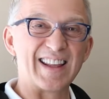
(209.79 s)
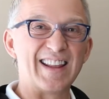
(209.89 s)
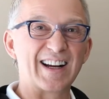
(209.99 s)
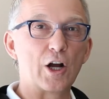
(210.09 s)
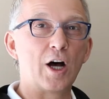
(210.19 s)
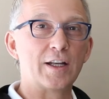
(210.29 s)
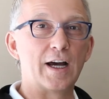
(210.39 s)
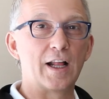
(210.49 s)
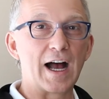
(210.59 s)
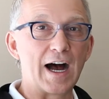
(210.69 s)
that
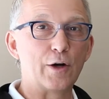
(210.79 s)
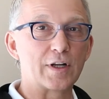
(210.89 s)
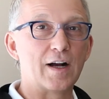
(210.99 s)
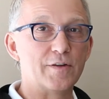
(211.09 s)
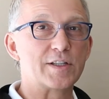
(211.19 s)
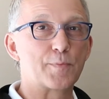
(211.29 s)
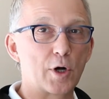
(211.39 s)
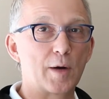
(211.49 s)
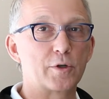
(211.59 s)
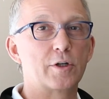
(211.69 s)
condyle out of its
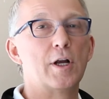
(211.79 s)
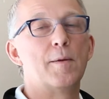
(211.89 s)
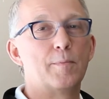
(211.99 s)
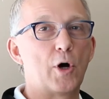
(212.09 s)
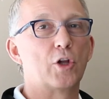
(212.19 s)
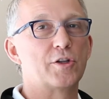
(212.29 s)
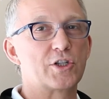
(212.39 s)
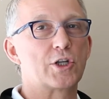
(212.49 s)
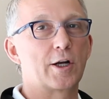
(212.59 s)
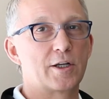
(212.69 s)
proper ball
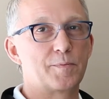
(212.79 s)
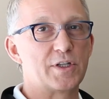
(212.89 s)
and socket